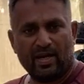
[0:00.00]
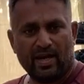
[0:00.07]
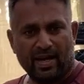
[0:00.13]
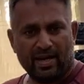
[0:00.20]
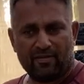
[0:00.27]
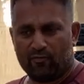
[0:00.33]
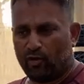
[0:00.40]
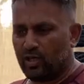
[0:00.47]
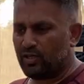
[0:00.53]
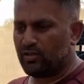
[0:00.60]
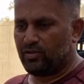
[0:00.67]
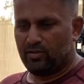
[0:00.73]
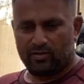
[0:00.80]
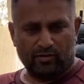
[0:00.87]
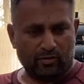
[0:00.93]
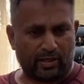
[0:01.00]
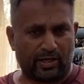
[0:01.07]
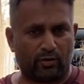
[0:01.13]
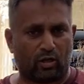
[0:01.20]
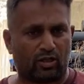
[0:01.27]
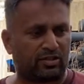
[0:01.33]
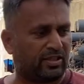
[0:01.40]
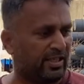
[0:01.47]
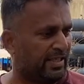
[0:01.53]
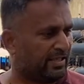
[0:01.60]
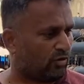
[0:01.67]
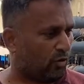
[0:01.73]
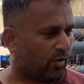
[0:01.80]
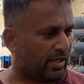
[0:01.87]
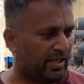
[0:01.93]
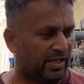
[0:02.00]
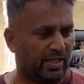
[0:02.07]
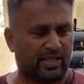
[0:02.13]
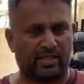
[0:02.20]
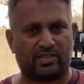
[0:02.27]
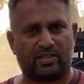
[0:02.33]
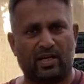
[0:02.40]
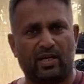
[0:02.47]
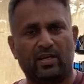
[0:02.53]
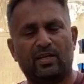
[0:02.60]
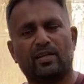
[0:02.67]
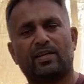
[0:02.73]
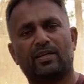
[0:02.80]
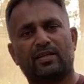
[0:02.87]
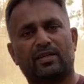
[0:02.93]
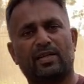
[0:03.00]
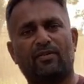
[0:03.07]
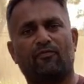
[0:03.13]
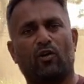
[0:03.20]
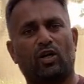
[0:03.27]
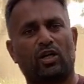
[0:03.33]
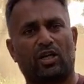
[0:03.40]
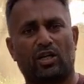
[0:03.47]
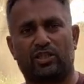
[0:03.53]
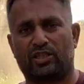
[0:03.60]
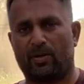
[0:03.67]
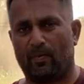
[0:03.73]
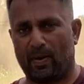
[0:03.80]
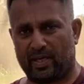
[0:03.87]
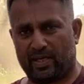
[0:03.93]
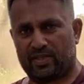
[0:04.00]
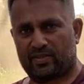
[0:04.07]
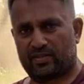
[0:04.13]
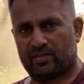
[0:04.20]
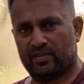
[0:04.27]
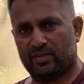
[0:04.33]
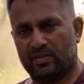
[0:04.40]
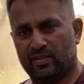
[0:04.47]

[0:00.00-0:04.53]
And what you cannot see is over here is the deep water culture buckets.